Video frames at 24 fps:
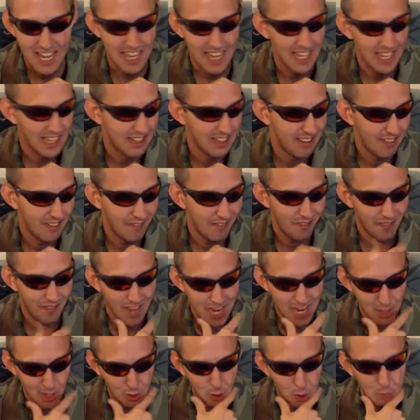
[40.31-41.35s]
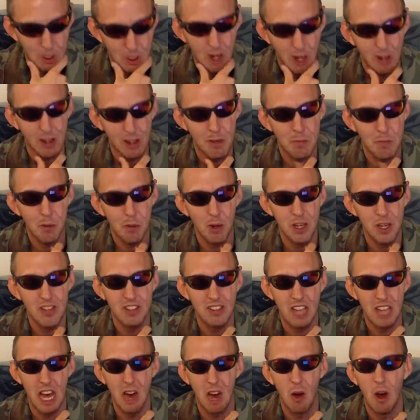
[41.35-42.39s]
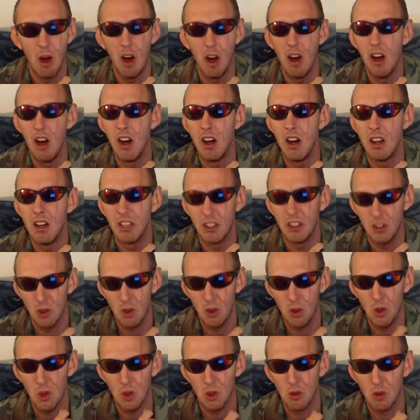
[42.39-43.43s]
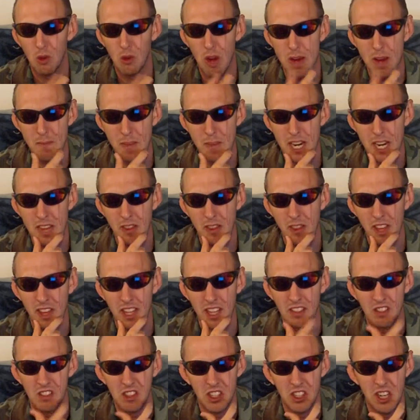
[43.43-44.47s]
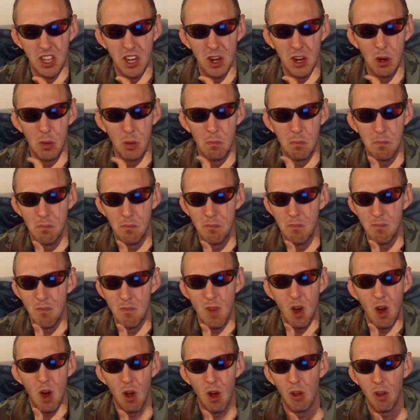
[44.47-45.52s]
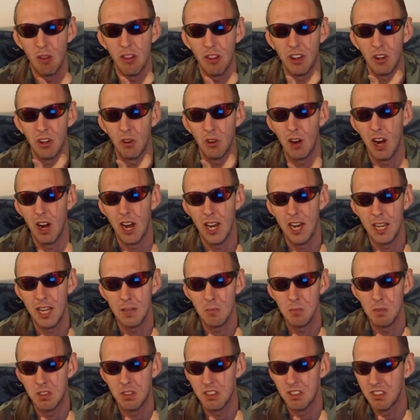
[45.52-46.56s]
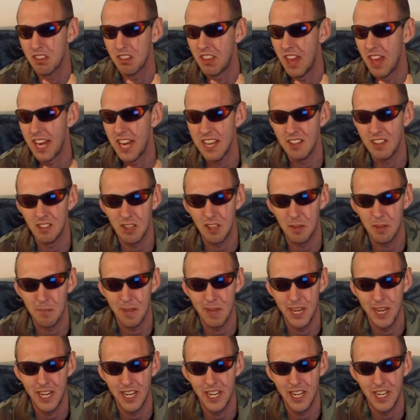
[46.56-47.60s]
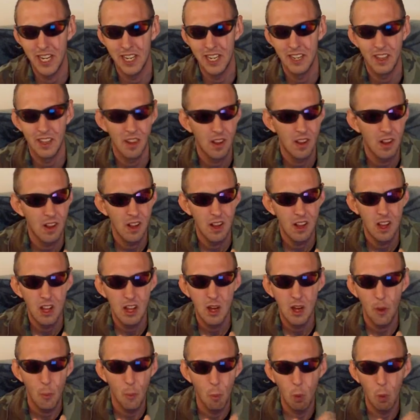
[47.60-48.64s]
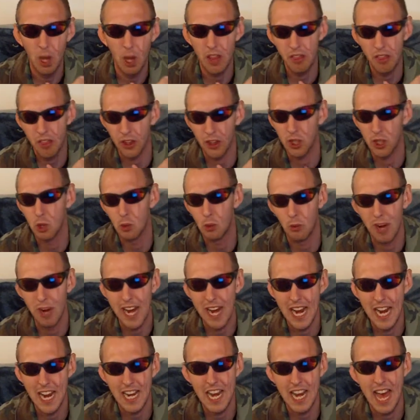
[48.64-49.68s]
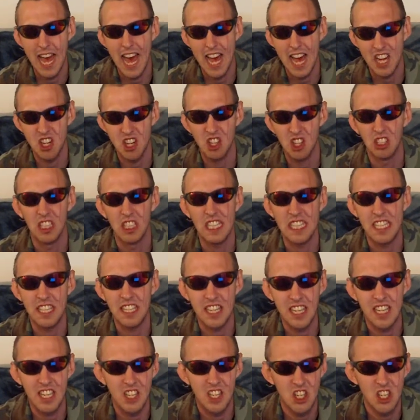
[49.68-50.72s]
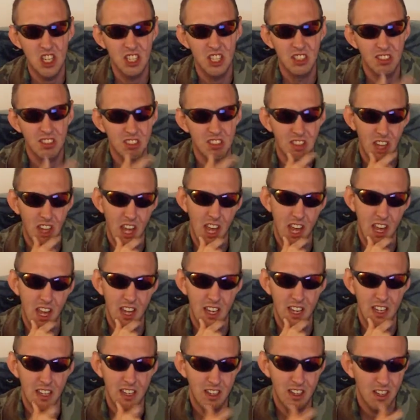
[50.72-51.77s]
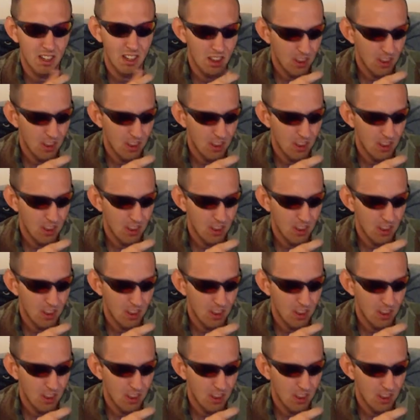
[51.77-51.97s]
And Asshole Blogger points out a great many things, you know, all the crimes that he's committed, what the Quran actually teaches, and,